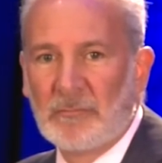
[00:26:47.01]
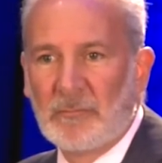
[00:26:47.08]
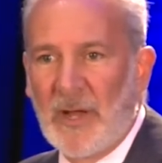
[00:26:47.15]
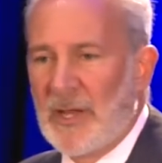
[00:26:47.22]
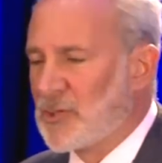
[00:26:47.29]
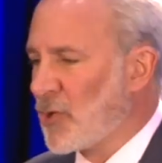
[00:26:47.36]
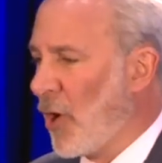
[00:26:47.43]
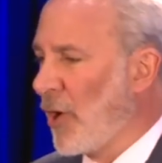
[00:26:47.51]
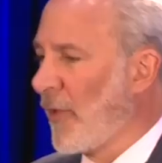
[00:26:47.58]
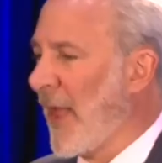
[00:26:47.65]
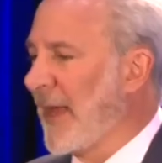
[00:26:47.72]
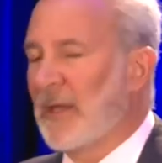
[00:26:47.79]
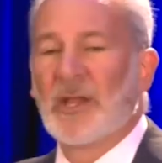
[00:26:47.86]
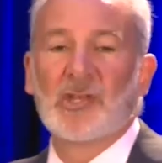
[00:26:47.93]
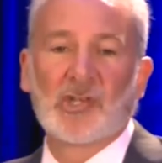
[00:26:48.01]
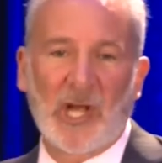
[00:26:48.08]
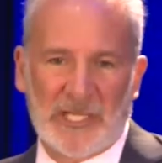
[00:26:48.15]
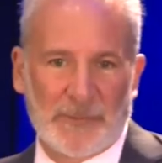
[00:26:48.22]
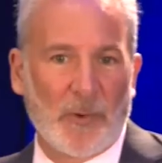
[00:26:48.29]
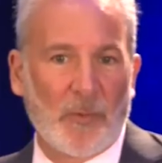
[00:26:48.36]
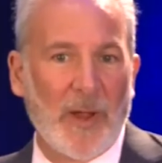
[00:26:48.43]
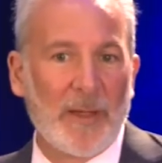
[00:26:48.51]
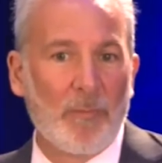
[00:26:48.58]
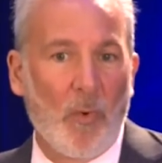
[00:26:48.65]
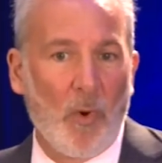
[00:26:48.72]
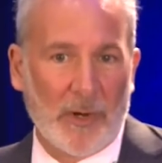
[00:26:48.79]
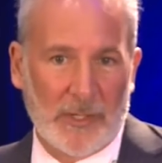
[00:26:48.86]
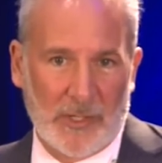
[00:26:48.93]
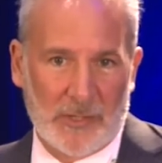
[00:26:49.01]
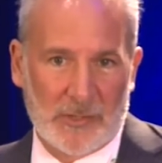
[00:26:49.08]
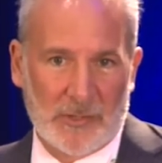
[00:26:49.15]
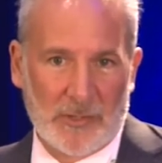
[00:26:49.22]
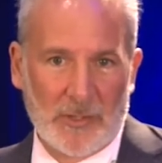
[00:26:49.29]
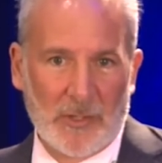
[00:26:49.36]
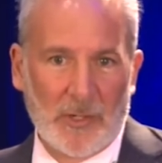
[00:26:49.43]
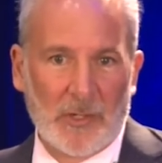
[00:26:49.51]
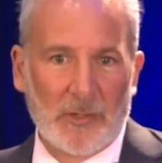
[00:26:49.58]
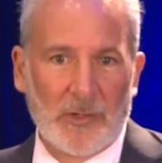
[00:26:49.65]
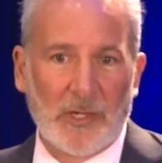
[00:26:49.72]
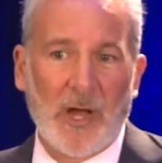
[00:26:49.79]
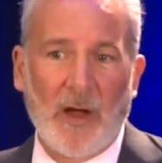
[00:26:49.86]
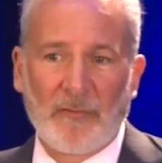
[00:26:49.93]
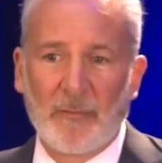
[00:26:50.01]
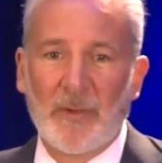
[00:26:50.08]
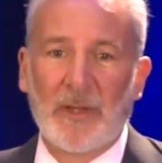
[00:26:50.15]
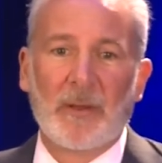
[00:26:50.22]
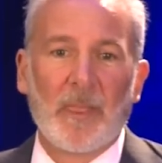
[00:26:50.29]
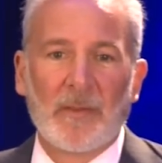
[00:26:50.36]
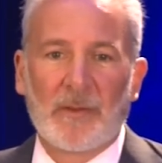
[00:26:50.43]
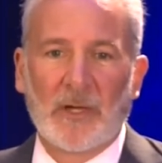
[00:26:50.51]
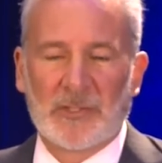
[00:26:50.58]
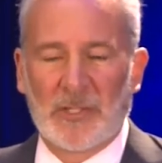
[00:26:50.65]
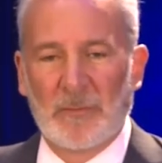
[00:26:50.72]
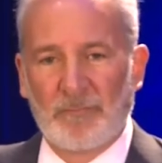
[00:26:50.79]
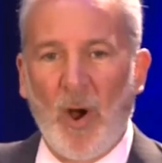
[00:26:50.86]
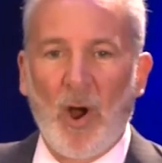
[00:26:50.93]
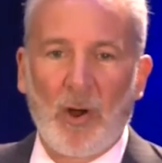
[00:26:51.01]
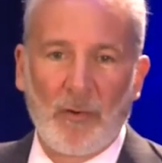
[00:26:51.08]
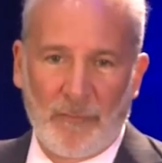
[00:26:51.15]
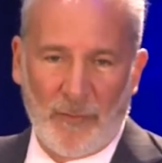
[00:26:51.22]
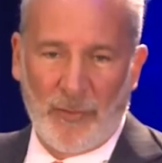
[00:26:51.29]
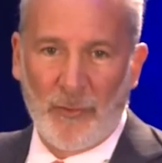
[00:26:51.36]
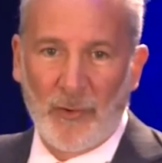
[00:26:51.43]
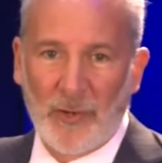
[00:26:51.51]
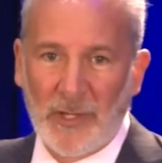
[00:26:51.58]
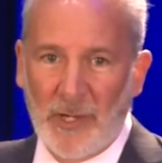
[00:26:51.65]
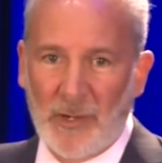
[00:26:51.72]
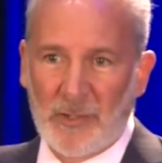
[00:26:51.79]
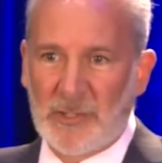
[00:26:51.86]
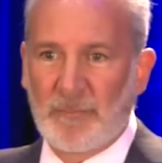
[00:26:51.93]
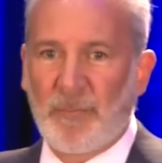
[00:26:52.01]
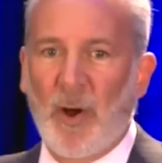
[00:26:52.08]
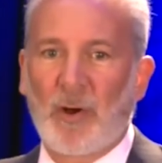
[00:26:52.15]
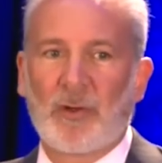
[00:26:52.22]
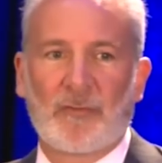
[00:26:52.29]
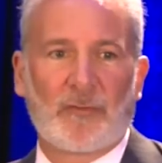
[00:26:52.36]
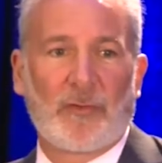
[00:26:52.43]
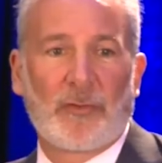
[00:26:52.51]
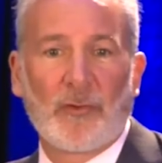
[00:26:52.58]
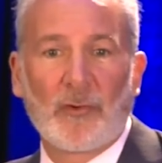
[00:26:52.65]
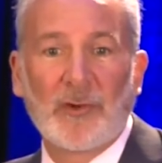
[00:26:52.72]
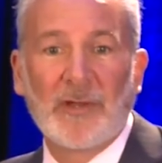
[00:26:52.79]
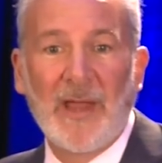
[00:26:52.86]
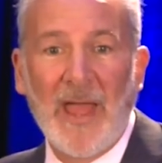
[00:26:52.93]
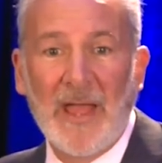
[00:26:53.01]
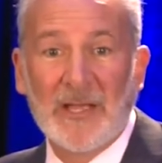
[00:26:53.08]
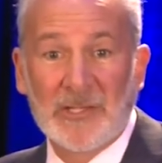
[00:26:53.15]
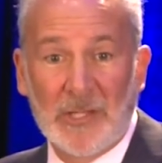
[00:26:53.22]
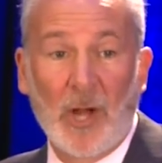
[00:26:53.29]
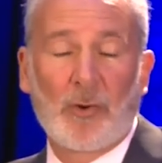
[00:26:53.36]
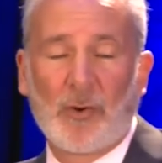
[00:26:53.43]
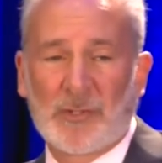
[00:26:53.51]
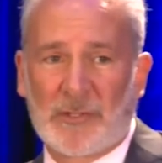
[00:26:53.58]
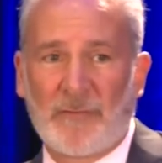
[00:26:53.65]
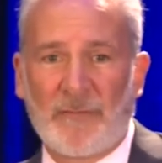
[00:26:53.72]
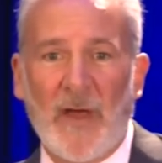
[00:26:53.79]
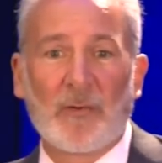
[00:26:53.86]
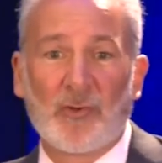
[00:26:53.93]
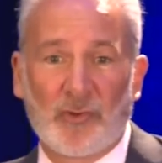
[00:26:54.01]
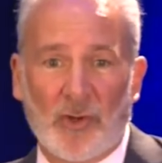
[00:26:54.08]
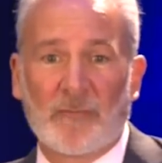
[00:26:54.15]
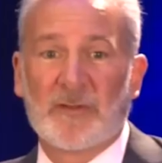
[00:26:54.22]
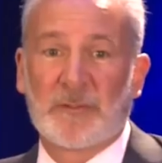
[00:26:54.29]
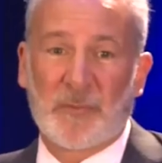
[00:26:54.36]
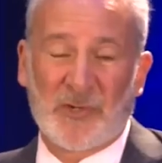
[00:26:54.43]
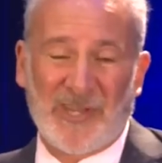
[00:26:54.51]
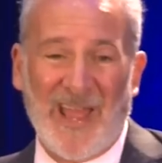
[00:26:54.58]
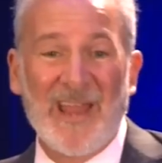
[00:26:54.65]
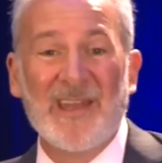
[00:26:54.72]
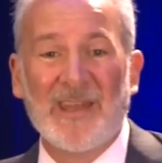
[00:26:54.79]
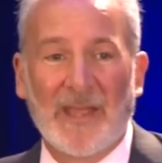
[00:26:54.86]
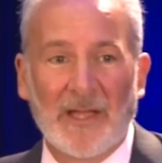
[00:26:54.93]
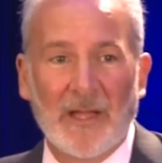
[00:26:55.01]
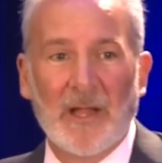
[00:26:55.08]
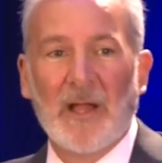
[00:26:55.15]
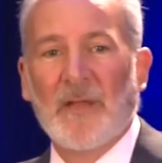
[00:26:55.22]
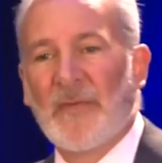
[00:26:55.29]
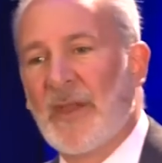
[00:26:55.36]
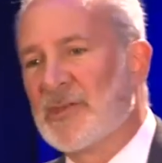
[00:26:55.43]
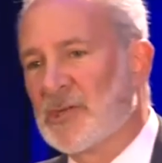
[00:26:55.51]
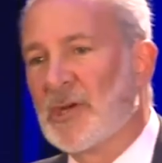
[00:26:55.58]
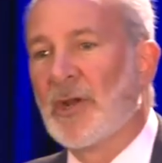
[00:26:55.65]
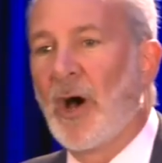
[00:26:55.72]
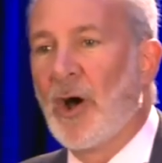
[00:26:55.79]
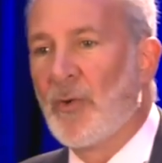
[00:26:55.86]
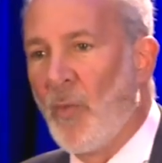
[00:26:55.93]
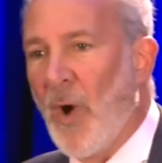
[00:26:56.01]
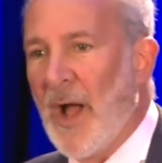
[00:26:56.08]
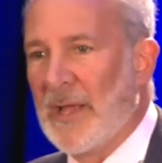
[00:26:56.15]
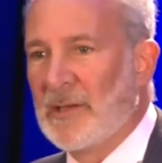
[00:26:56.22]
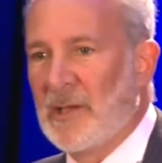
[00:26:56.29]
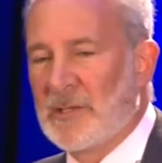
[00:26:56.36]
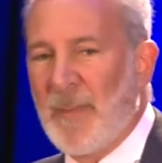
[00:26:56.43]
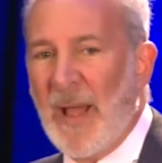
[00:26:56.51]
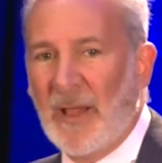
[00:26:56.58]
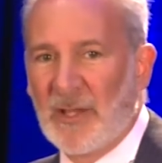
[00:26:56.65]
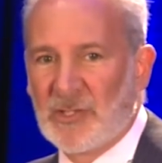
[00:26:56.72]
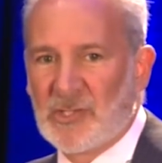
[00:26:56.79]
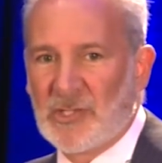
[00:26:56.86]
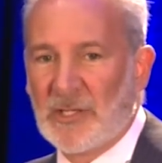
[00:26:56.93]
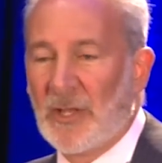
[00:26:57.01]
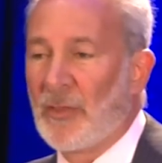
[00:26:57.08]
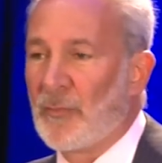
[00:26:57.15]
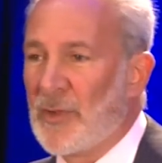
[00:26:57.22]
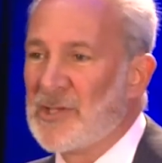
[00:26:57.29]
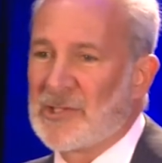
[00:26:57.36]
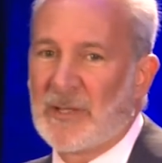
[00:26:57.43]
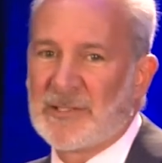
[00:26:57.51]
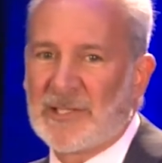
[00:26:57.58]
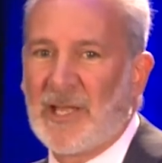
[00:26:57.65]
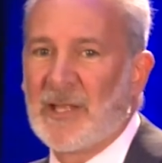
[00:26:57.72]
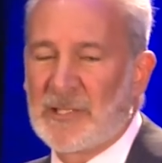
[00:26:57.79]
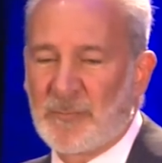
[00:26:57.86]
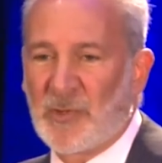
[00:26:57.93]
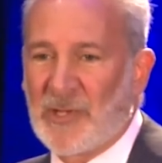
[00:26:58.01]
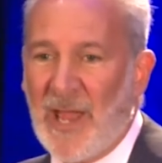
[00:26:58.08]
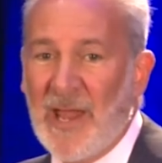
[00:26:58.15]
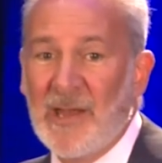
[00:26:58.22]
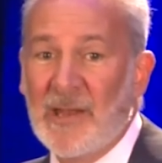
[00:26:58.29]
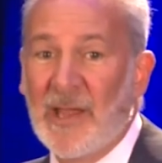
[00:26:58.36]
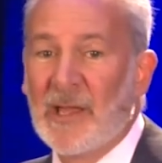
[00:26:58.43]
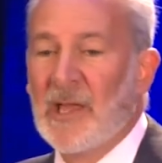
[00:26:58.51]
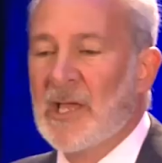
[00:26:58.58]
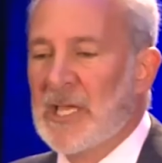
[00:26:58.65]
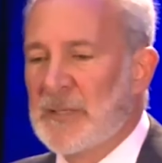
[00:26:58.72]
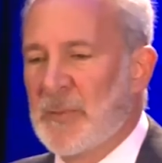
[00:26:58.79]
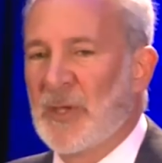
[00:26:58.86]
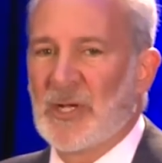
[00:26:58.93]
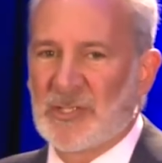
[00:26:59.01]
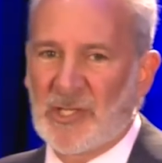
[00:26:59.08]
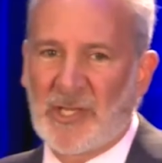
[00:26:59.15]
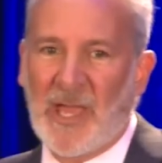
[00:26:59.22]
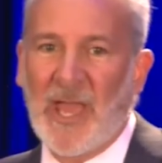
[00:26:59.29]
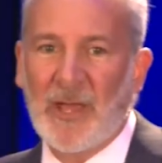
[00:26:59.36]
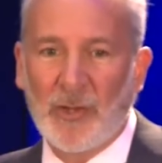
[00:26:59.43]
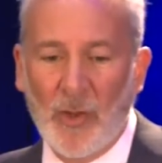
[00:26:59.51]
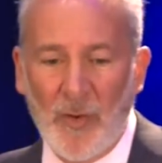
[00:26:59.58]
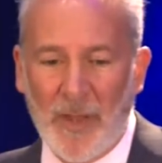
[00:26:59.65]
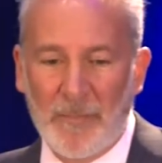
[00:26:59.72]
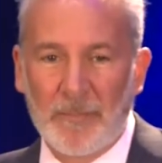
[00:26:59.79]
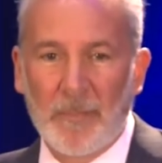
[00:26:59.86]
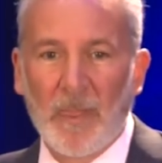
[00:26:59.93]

right? It's all like an adjustable rate mortgage. The government doesn't borrow for 30 years, it borrows for 30 days. Now, of course, the Federal Reserve is pretending that it's going to unwind its balance sheet. Now, the reason I say it's pretending is because it can't do it.